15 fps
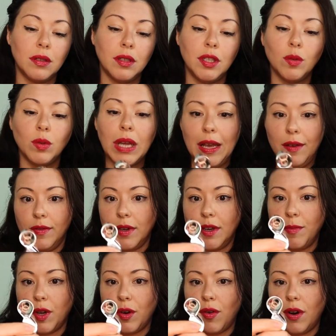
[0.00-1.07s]
you will ever
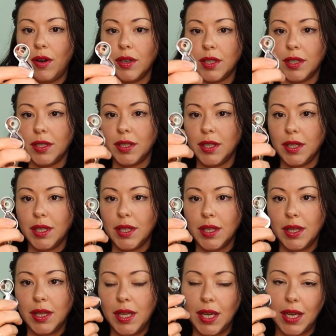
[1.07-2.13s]
come across.
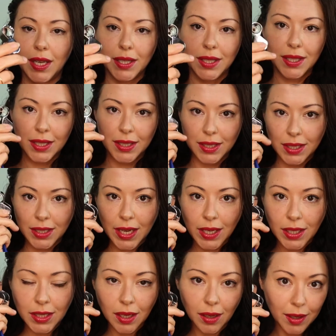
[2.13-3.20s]
This is a
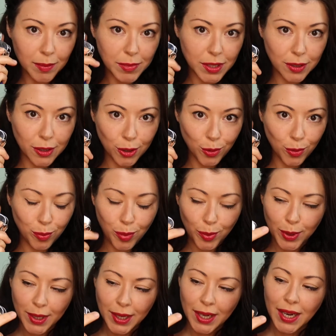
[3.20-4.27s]
10 times loupe,
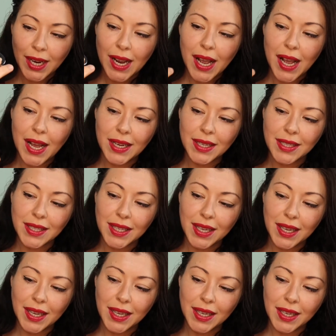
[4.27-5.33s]
and
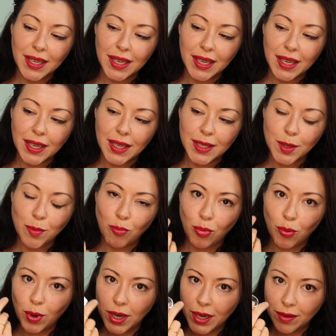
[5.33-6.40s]
it is
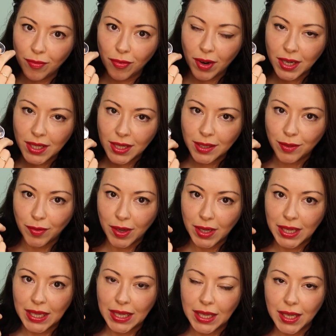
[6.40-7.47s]
brilliant for
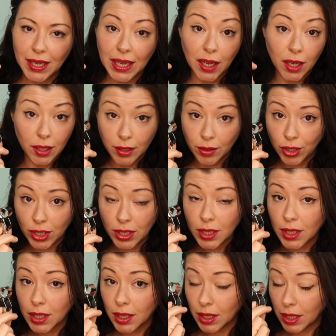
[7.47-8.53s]
identifying inclusions,
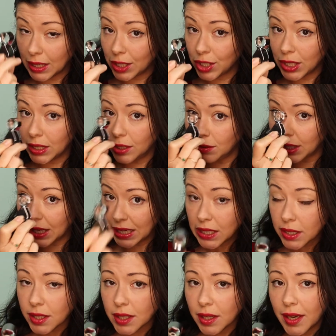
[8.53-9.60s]
so you can actually look
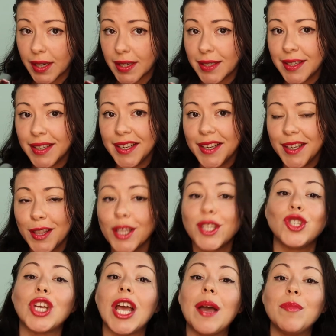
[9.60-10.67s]
inside the
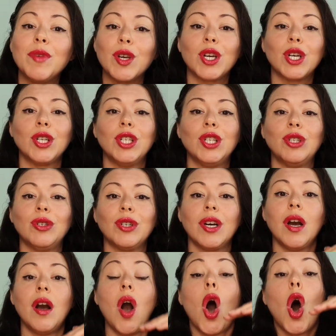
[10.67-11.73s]
gem, you can
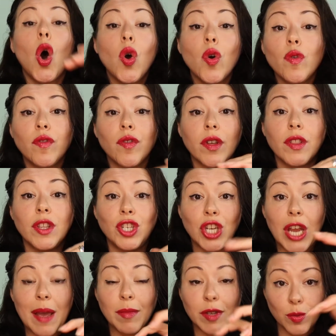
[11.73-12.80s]
look over the
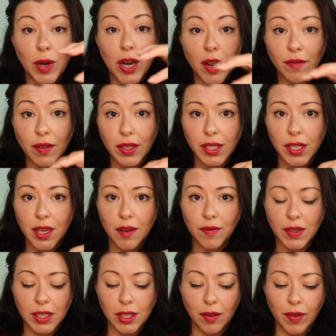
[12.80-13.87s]
gem as well, over the
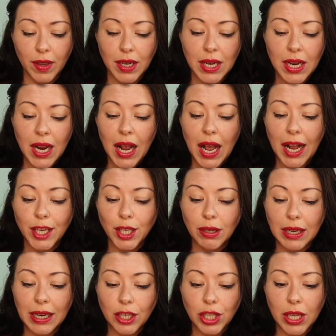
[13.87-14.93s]
surface of it, and you
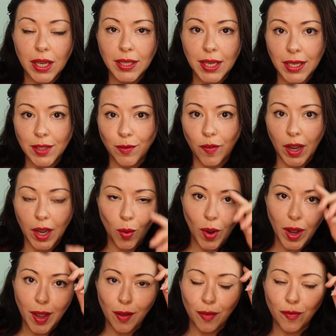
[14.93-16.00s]
can actually identify
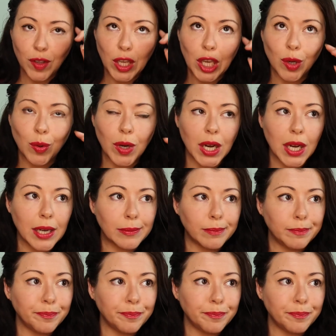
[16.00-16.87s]
quite a few I